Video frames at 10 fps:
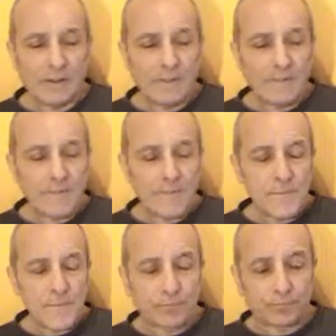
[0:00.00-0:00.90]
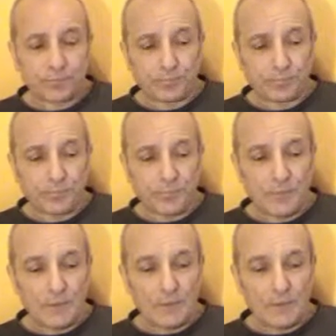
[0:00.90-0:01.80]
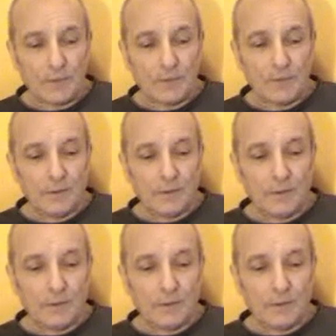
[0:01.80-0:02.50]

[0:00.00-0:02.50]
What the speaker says: (silence)